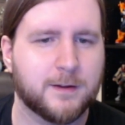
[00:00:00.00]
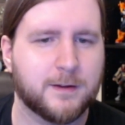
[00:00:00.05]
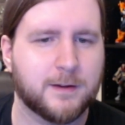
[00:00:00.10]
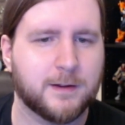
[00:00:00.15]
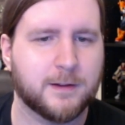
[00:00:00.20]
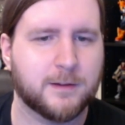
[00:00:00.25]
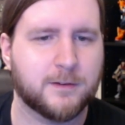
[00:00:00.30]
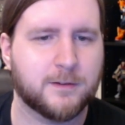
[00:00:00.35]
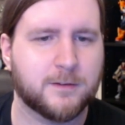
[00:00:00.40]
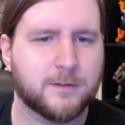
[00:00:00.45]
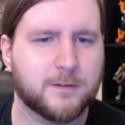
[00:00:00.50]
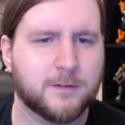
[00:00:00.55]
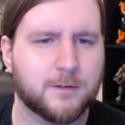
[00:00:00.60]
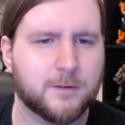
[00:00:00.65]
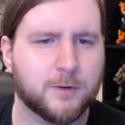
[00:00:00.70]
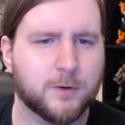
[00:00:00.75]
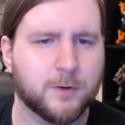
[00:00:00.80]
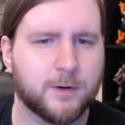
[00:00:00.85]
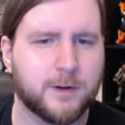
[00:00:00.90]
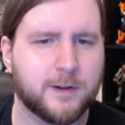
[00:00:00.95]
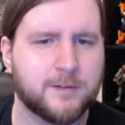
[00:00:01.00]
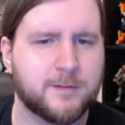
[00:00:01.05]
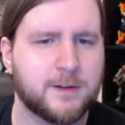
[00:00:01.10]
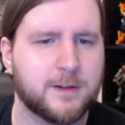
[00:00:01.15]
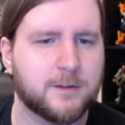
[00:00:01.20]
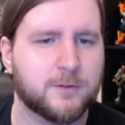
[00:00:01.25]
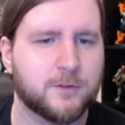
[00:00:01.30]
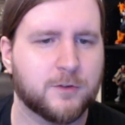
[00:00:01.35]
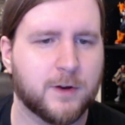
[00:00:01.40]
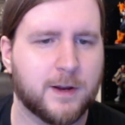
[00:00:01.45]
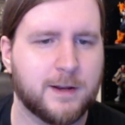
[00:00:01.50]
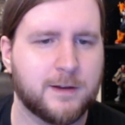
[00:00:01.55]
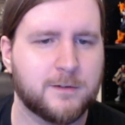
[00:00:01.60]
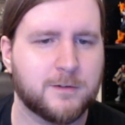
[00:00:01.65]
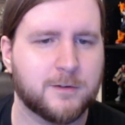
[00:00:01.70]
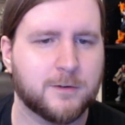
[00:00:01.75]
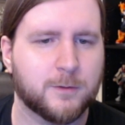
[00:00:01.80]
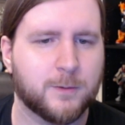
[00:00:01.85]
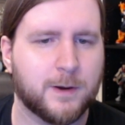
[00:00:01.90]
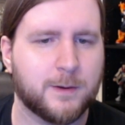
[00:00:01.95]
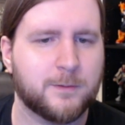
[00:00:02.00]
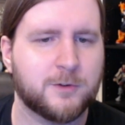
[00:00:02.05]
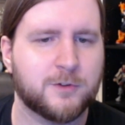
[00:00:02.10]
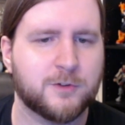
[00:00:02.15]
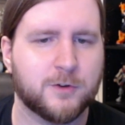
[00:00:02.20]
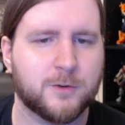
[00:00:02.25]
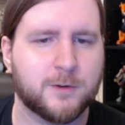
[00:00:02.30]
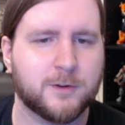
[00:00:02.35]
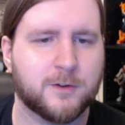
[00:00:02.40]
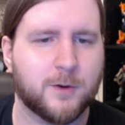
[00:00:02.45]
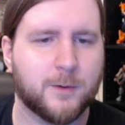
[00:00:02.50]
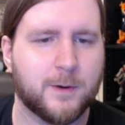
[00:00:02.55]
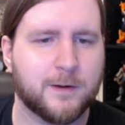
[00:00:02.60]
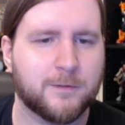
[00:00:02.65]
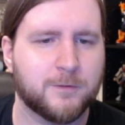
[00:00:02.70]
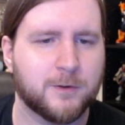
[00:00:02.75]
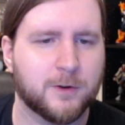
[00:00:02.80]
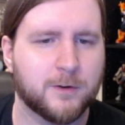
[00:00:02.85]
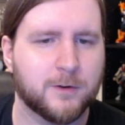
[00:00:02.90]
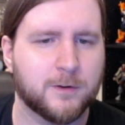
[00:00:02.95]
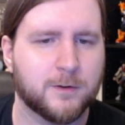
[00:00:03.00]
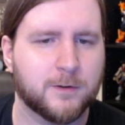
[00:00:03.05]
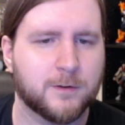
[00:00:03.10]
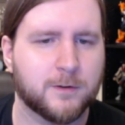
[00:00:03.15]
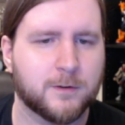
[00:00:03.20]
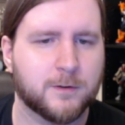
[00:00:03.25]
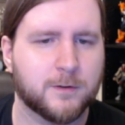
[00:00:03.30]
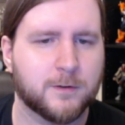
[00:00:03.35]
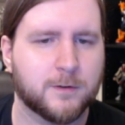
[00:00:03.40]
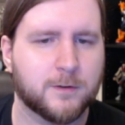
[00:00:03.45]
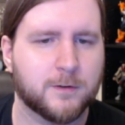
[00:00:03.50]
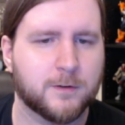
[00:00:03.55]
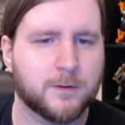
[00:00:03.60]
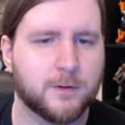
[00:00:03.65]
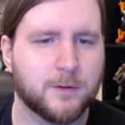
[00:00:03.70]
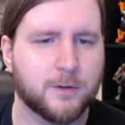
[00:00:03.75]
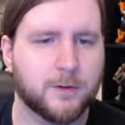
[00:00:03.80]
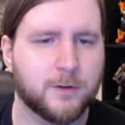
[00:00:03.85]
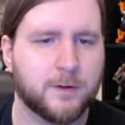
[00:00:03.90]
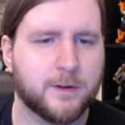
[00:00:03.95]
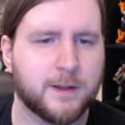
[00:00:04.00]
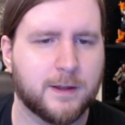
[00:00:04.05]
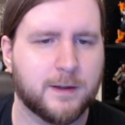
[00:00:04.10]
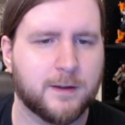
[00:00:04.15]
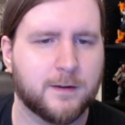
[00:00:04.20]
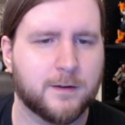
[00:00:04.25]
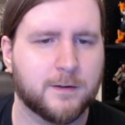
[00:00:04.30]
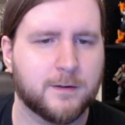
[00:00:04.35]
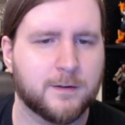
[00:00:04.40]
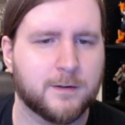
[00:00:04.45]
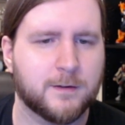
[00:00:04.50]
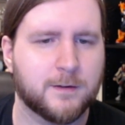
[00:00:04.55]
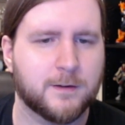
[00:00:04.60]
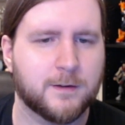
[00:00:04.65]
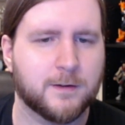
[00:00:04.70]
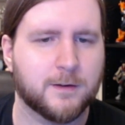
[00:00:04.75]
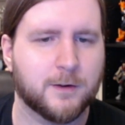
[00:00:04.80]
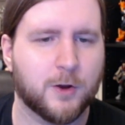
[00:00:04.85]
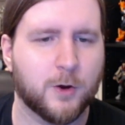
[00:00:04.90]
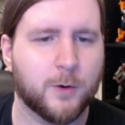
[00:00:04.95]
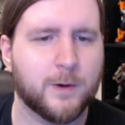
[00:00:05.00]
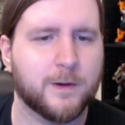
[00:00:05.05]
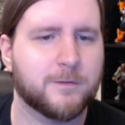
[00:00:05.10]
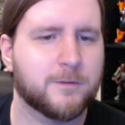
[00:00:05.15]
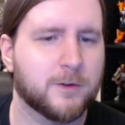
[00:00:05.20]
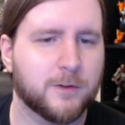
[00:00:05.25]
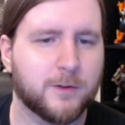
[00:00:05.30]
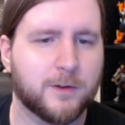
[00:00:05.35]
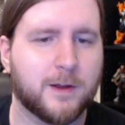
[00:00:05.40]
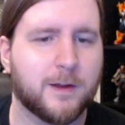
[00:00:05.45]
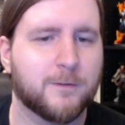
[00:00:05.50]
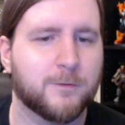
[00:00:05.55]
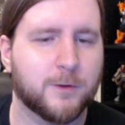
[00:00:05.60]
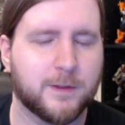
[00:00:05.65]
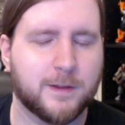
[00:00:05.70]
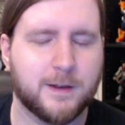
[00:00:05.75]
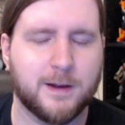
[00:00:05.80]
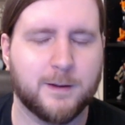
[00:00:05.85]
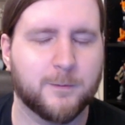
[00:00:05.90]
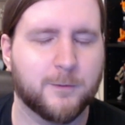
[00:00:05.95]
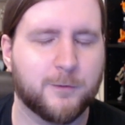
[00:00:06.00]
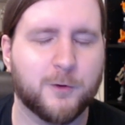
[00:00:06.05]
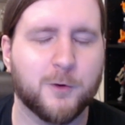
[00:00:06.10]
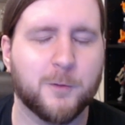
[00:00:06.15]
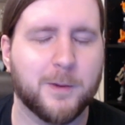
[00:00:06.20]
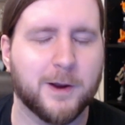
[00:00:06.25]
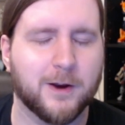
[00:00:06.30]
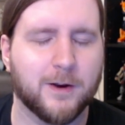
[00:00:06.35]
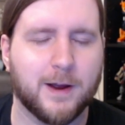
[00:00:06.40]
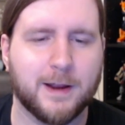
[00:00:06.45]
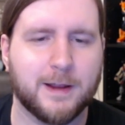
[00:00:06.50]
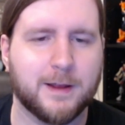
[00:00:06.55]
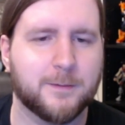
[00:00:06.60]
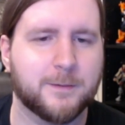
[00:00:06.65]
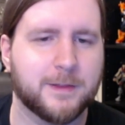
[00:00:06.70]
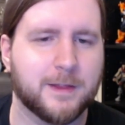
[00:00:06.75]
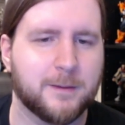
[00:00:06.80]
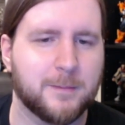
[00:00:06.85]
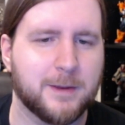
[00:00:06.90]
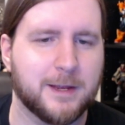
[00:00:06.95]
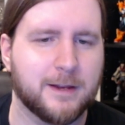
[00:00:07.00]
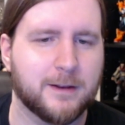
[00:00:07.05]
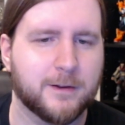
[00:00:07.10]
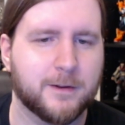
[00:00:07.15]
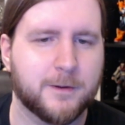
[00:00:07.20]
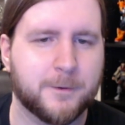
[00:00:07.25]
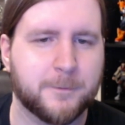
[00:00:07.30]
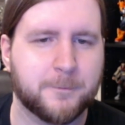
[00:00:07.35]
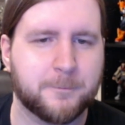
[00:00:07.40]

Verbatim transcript: It's or isn't it strange? Why would Shuras go after looking go after looking for the name of Kubera? I get what they mean.